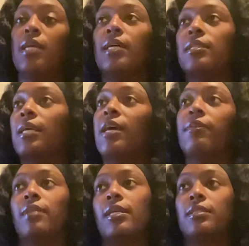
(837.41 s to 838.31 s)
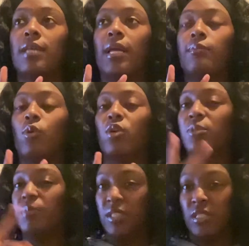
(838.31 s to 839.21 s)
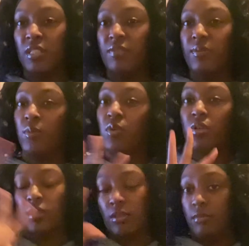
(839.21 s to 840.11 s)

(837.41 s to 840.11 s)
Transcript: It's like everything's gotten more expensive and more,